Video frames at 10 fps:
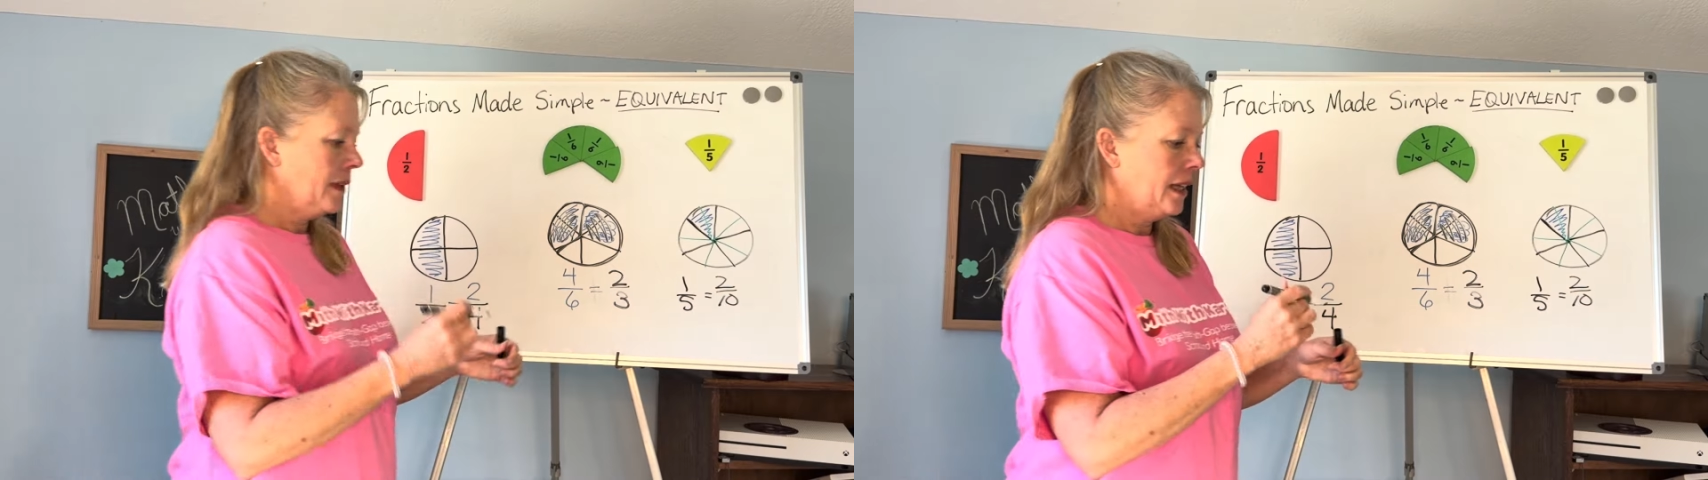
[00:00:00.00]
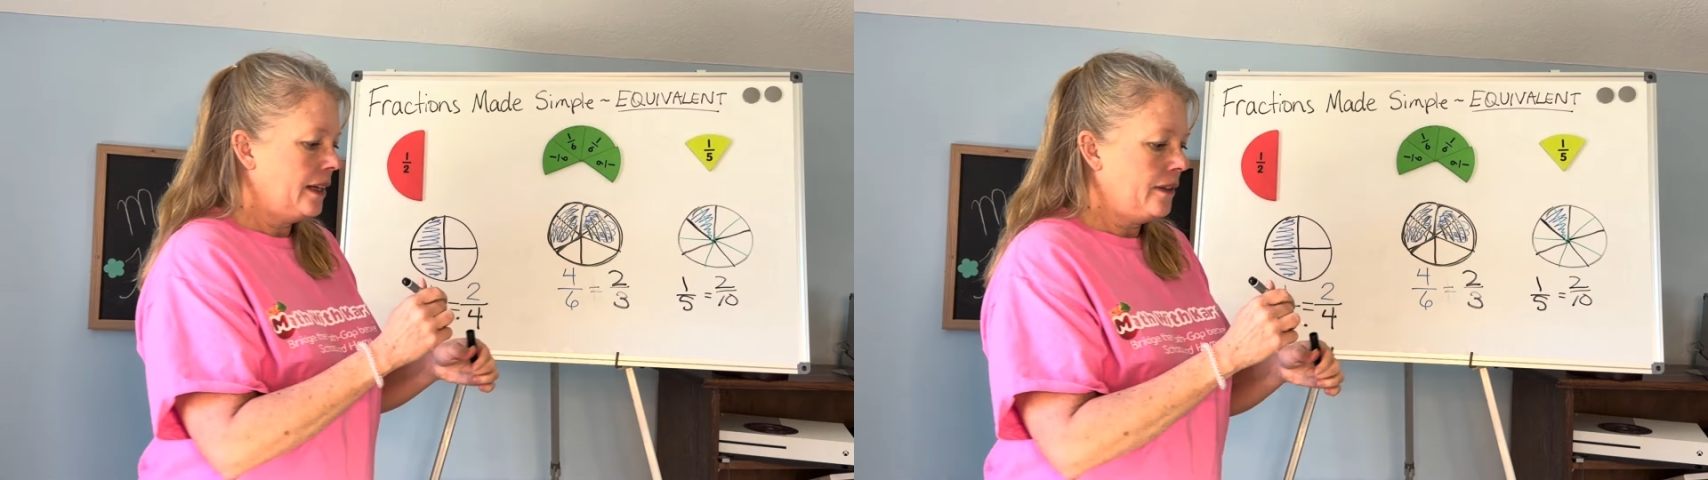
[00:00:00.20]

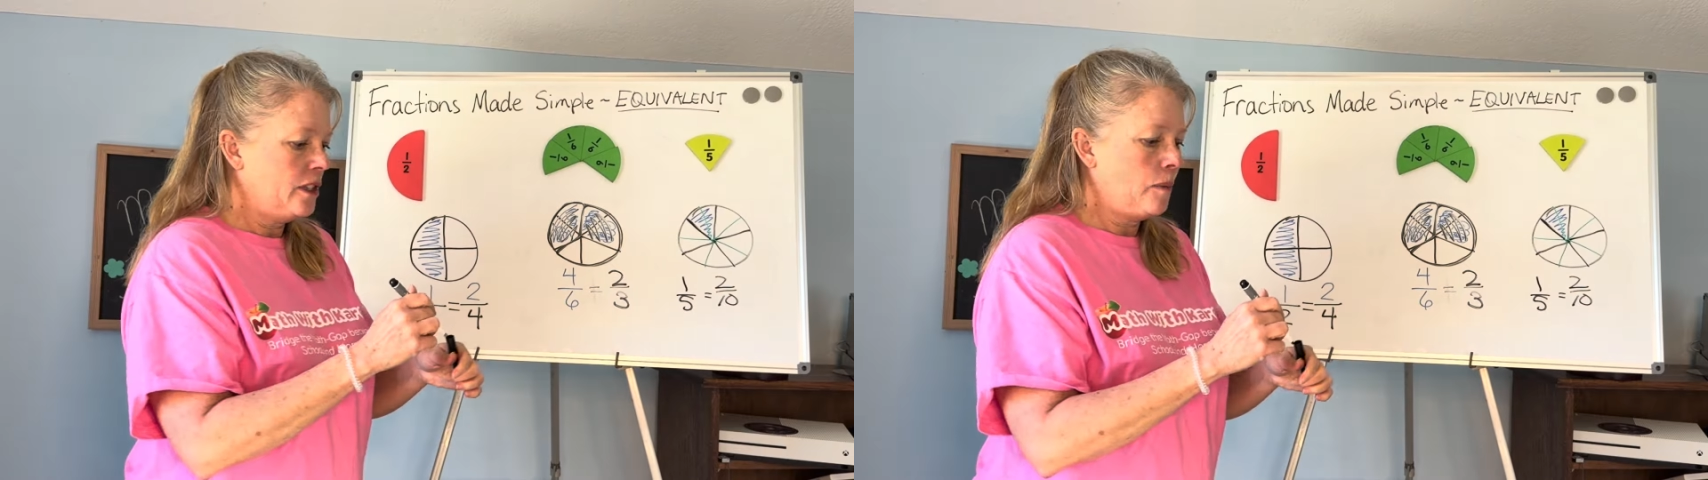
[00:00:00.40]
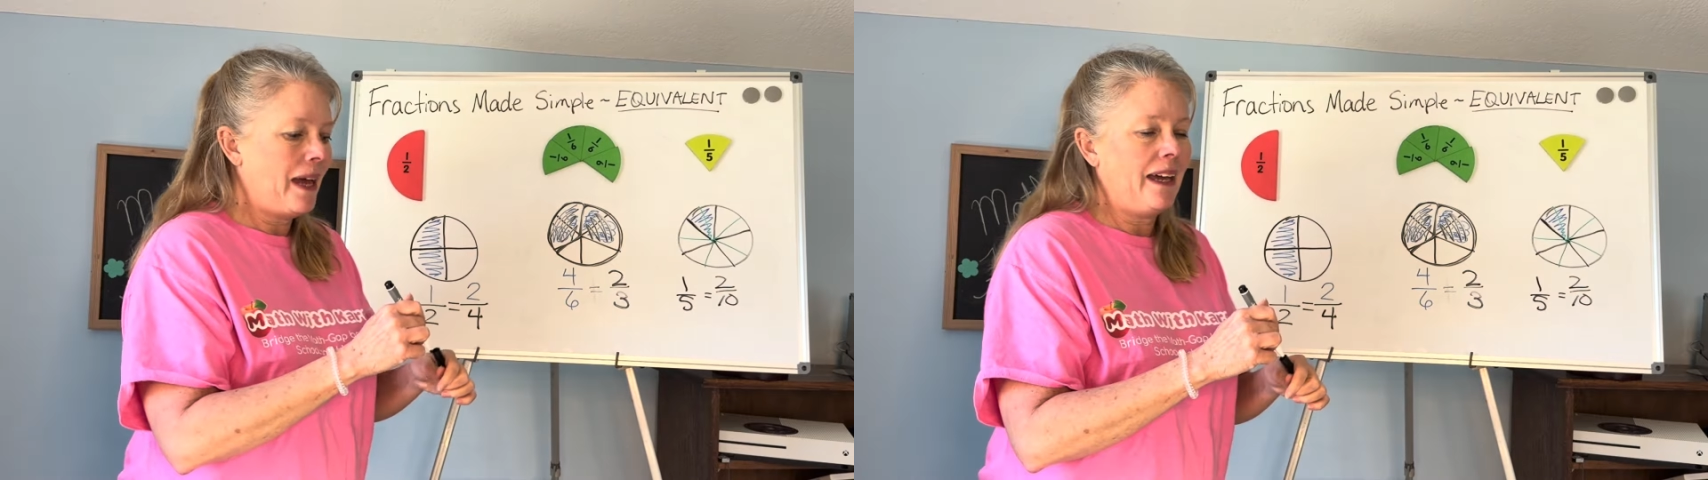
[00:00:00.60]
Now there's
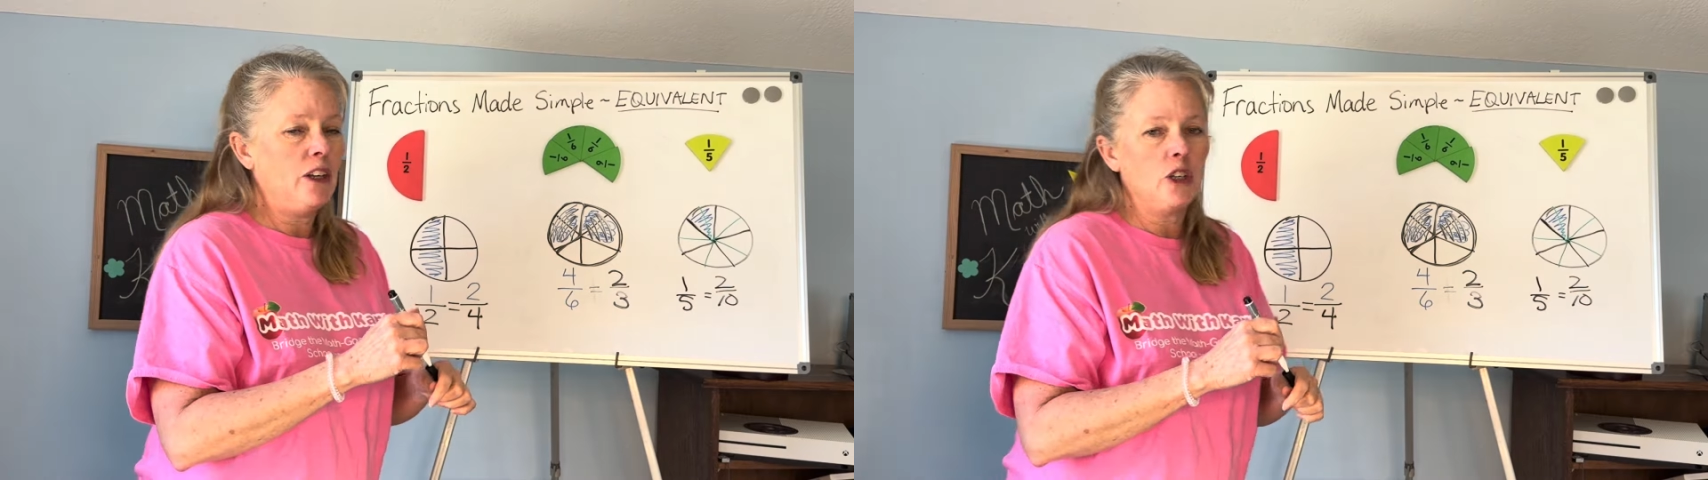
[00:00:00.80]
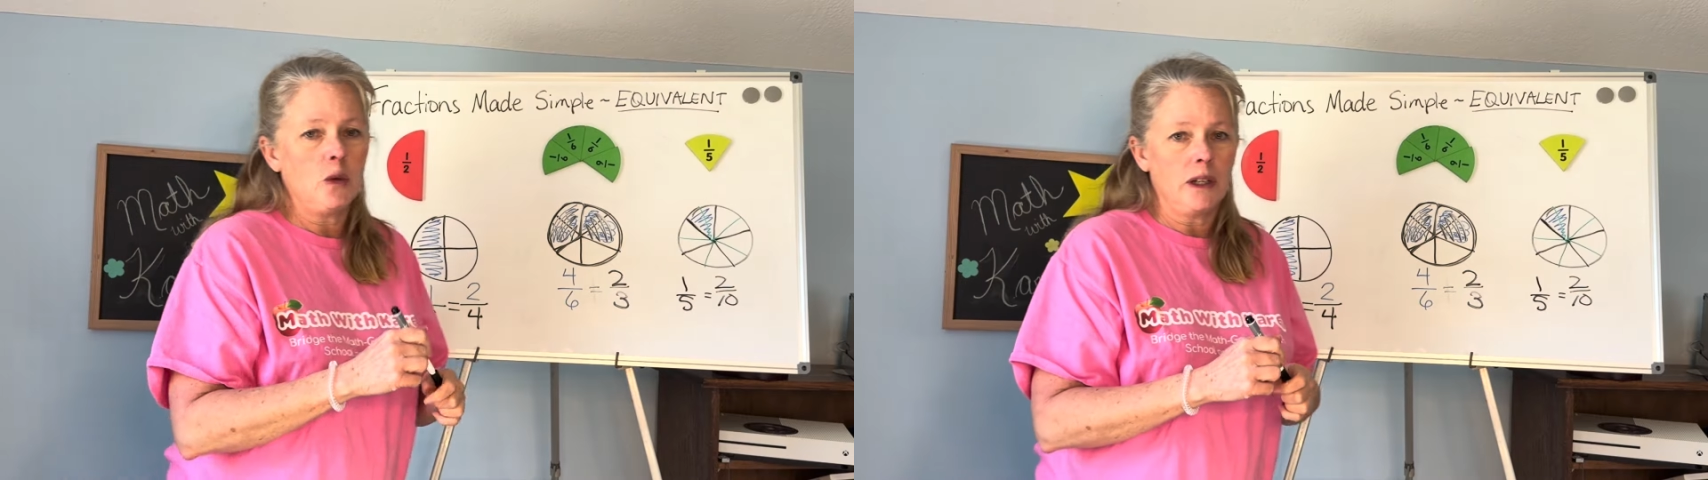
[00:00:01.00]
a
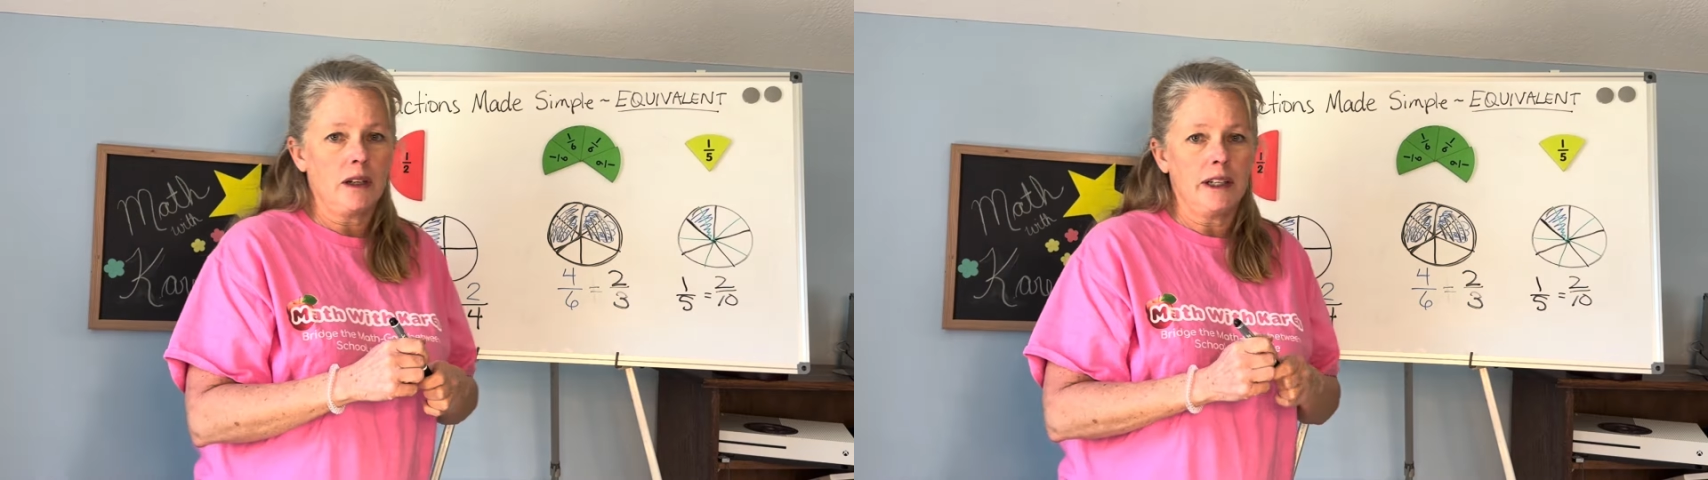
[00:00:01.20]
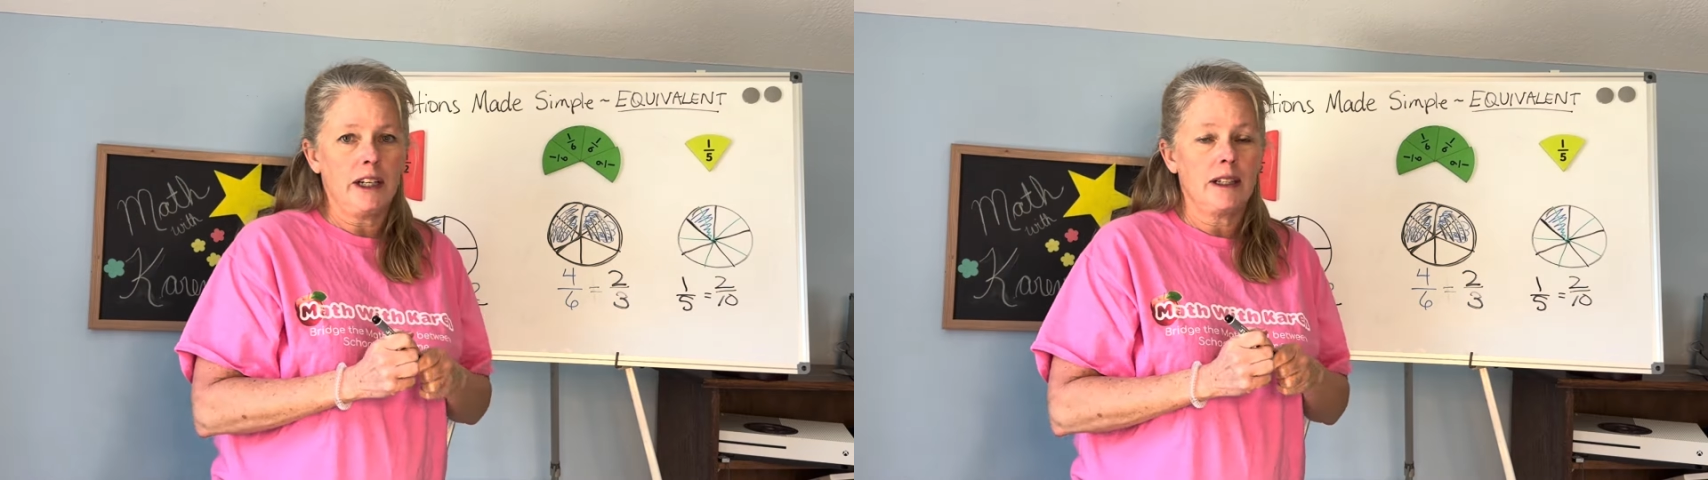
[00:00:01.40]
pattern going on here